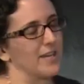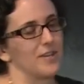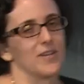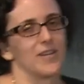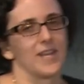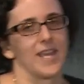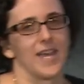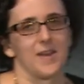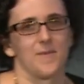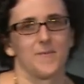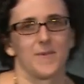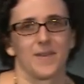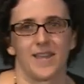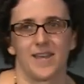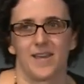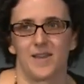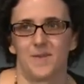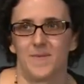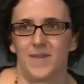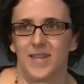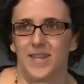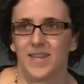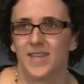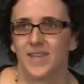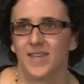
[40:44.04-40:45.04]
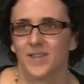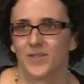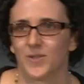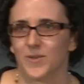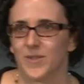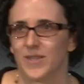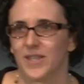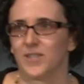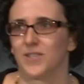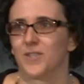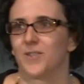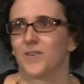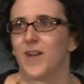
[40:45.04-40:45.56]
good atom economy. So
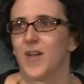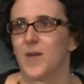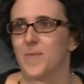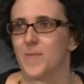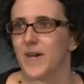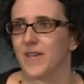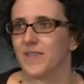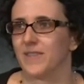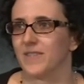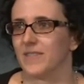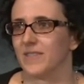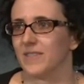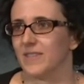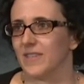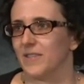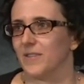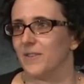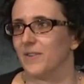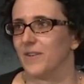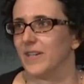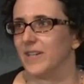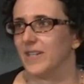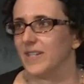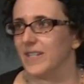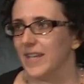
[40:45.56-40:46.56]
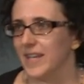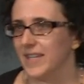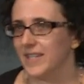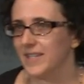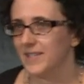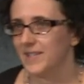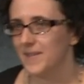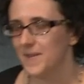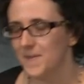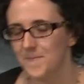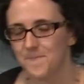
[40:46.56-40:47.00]
that's their hypothesis that they're going to test.